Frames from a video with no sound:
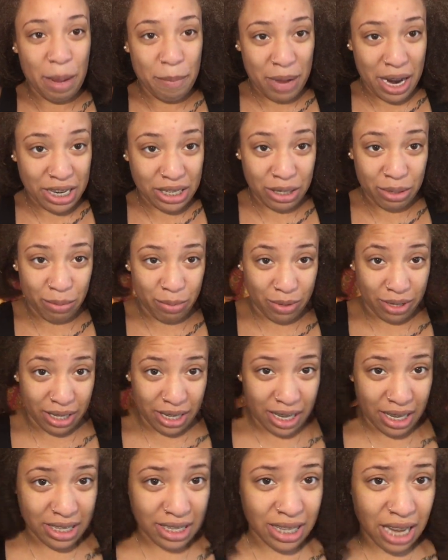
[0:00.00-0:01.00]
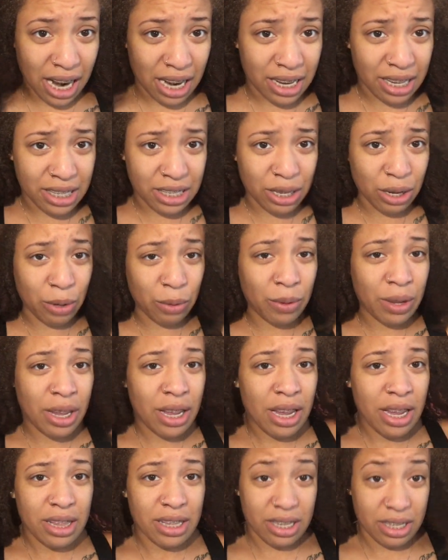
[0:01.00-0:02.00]
I'm actually really excited. So,
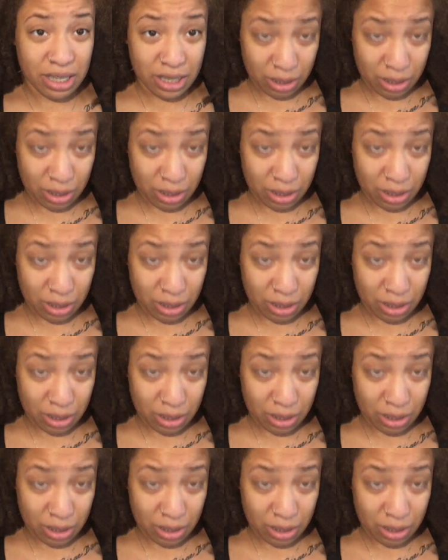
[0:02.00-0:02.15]
this is